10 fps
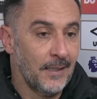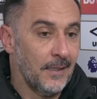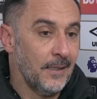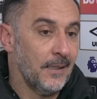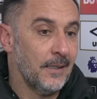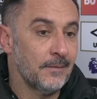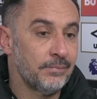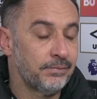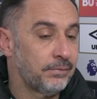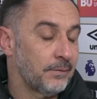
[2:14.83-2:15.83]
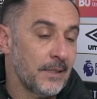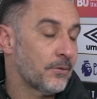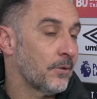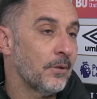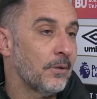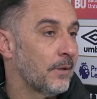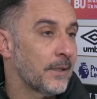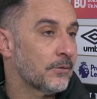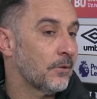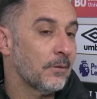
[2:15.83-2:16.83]
I
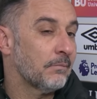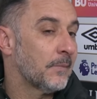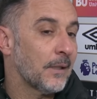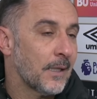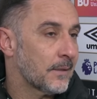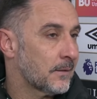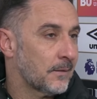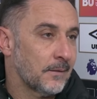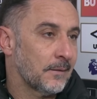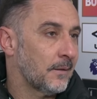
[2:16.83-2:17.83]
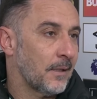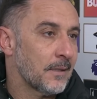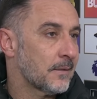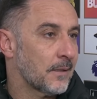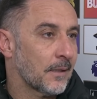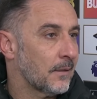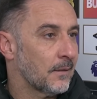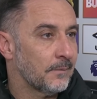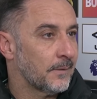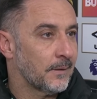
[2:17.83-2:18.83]
saw the last second
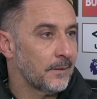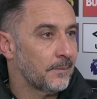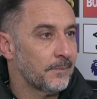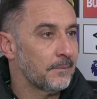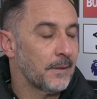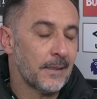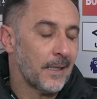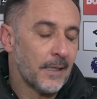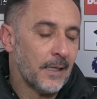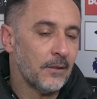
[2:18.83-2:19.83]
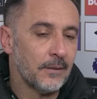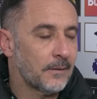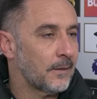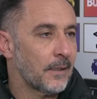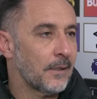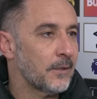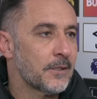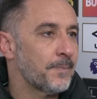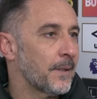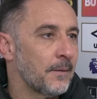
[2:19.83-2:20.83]
of I cannot
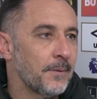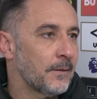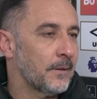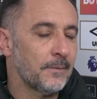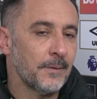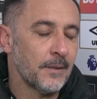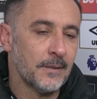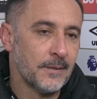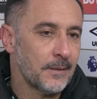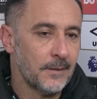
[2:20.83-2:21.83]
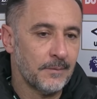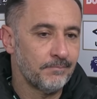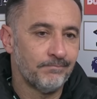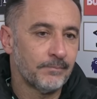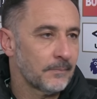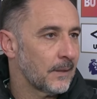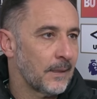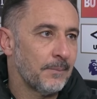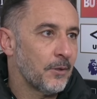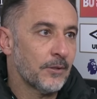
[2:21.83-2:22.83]
speak about it because
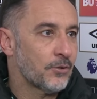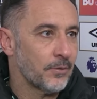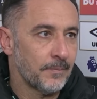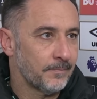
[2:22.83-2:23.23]
I'm not sure.